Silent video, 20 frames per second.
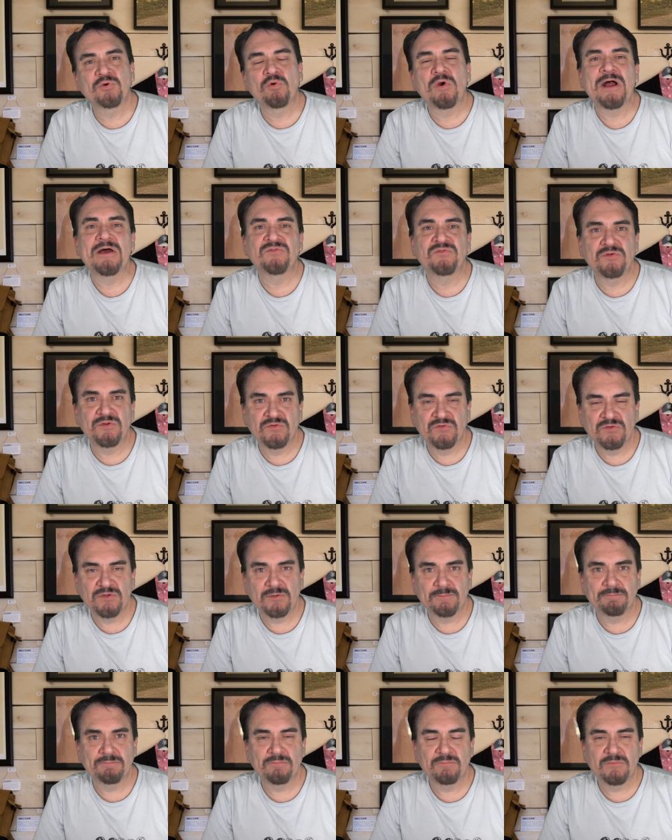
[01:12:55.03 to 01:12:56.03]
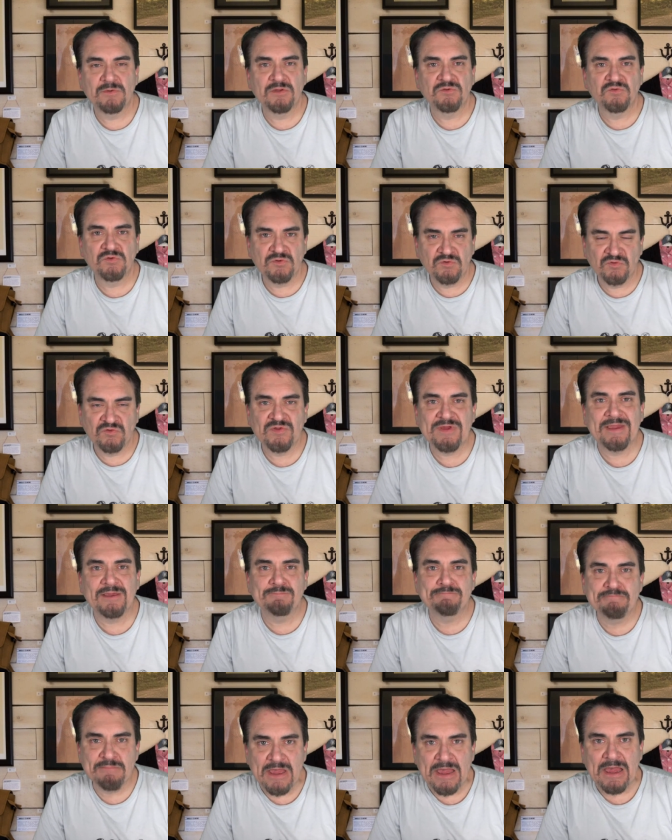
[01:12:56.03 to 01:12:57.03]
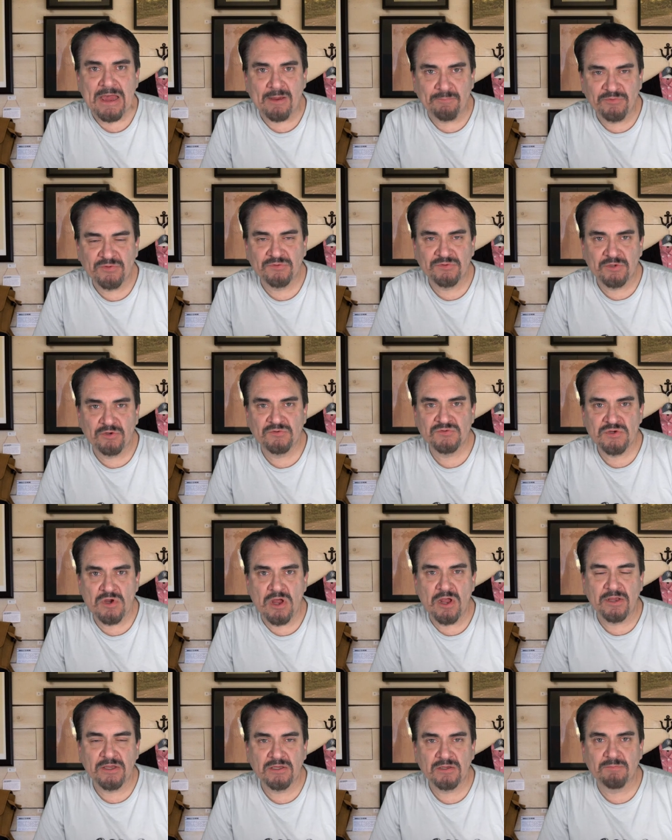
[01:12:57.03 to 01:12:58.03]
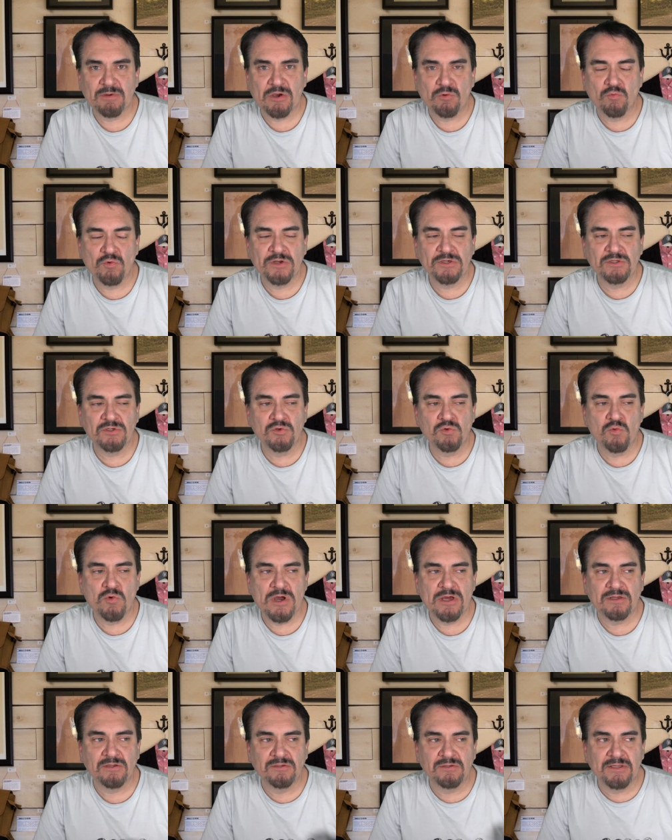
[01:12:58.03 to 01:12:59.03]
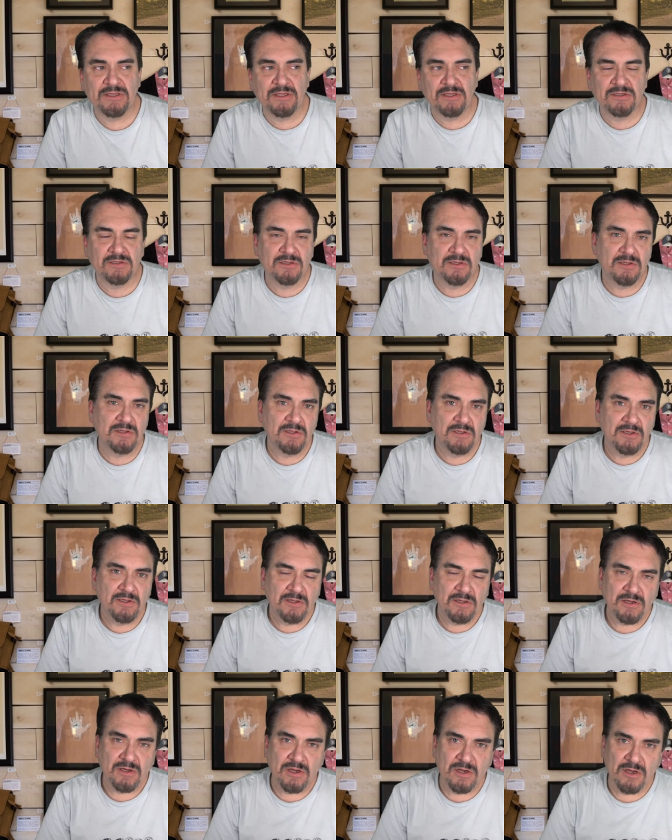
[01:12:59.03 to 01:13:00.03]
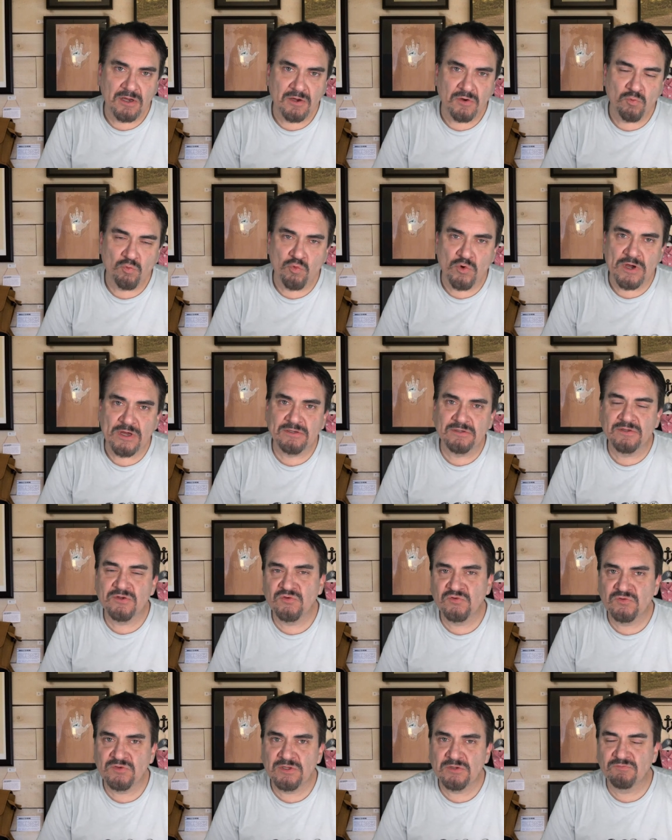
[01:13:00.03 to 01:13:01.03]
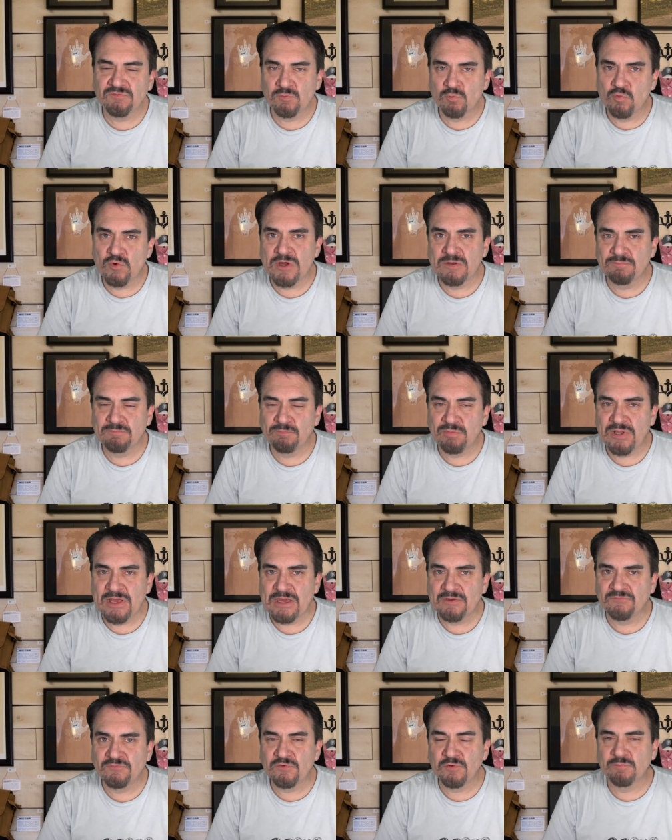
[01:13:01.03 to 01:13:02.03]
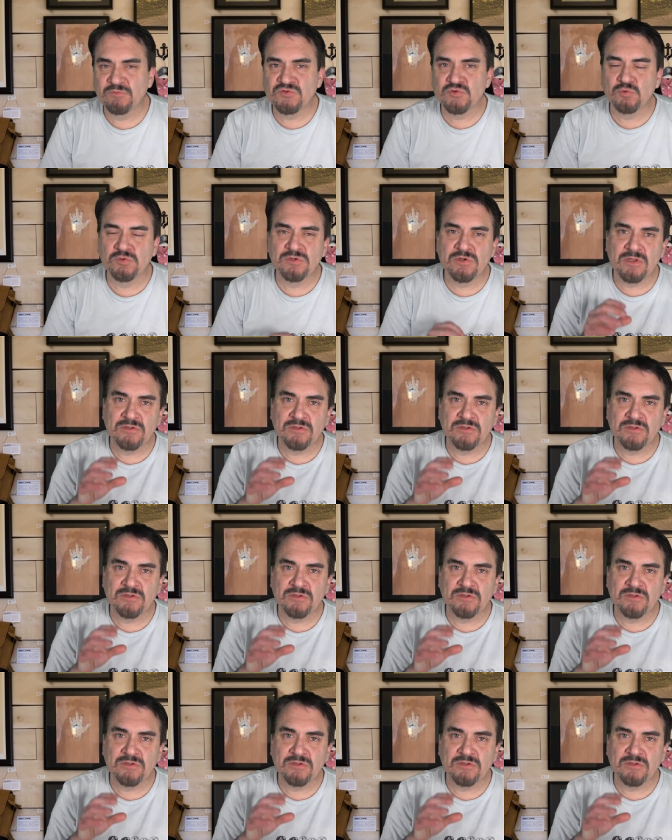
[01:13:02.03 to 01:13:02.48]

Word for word: cross listing, it's the same map that they're talking about. When you want to link one listing from one platform to